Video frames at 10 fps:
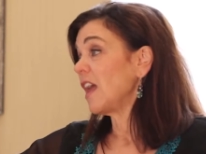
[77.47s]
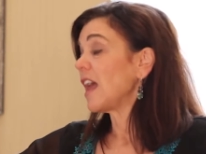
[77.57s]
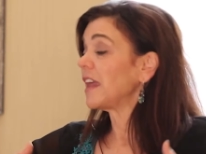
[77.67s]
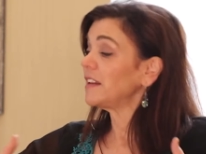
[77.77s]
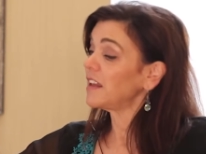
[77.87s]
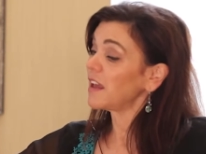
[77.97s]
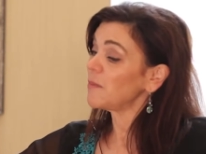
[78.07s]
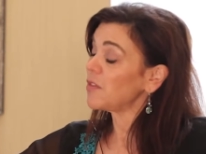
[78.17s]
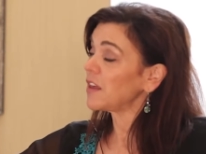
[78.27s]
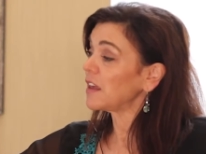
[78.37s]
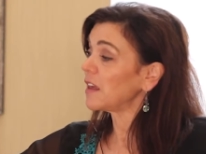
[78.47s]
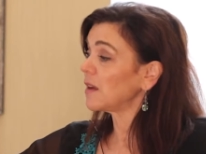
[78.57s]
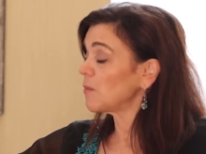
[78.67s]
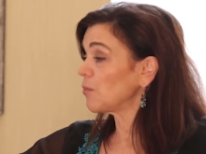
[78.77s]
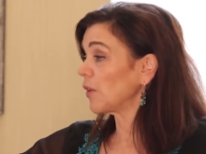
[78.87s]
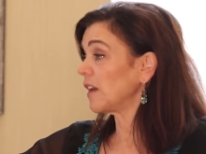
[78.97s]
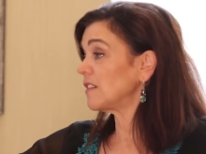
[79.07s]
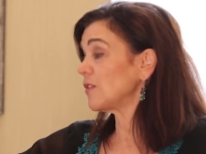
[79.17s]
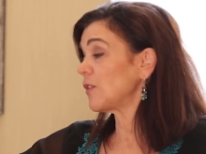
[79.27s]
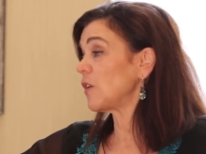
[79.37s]
And game thinking brings
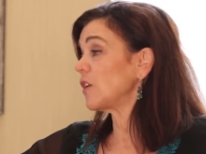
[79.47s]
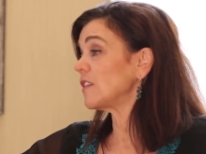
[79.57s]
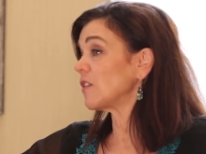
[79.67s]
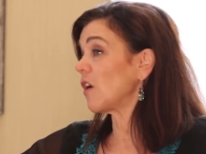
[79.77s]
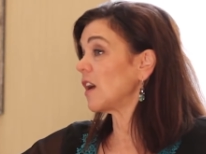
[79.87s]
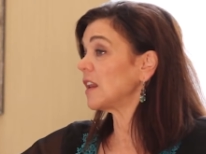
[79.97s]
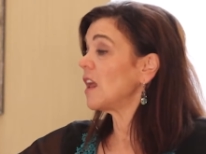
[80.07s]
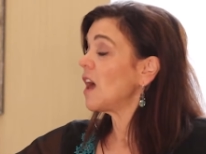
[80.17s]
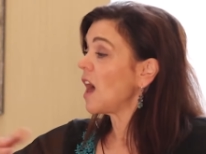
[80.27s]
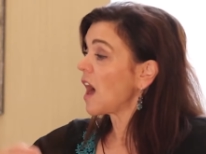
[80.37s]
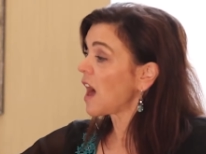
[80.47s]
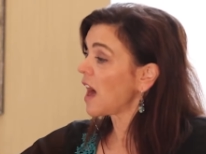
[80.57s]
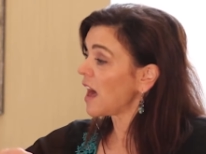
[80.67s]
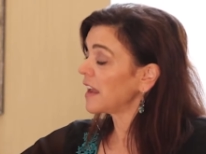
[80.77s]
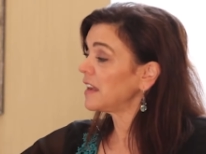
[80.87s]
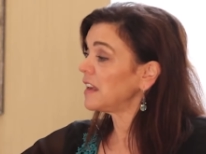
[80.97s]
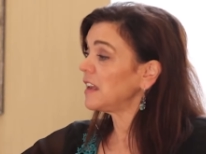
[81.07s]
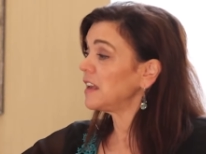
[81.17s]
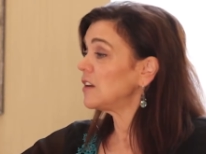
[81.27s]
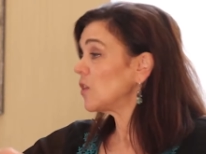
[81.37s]
a focus on
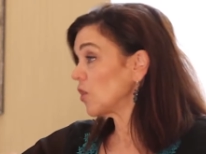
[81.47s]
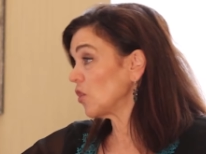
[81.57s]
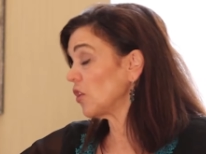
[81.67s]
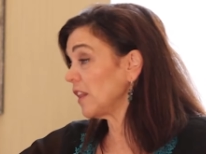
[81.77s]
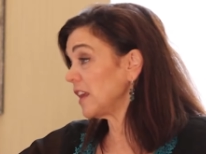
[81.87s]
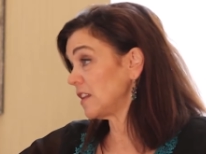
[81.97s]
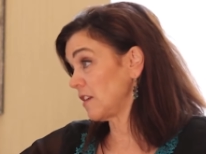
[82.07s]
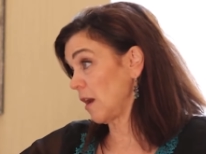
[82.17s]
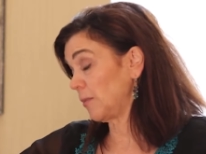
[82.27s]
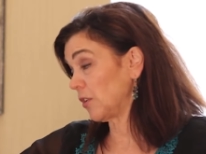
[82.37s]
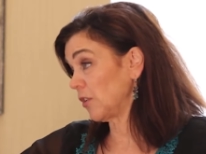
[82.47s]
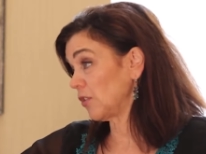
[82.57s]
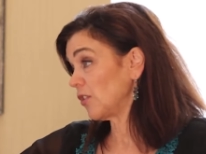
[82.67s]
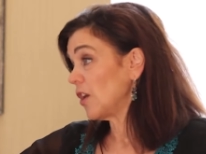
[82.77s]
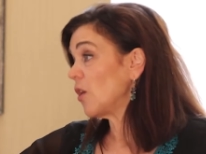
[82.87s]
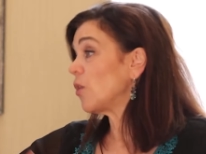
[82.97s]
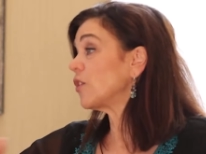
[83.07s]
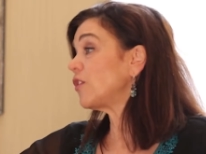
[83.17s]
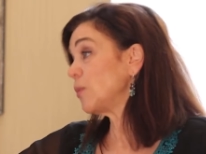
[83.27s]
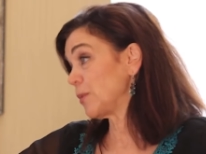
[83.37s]
high-need early adopters or
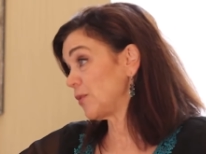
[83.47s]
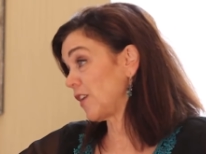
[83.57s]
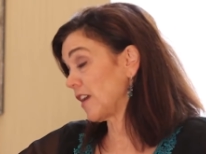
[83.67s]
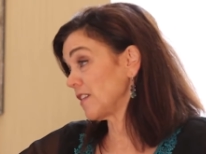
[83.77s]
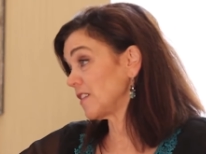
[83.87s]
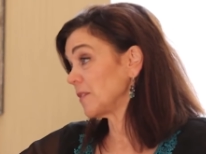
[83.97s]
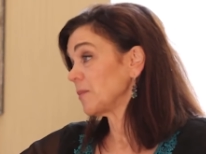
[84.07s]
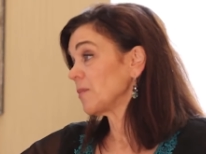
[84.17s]
superfans.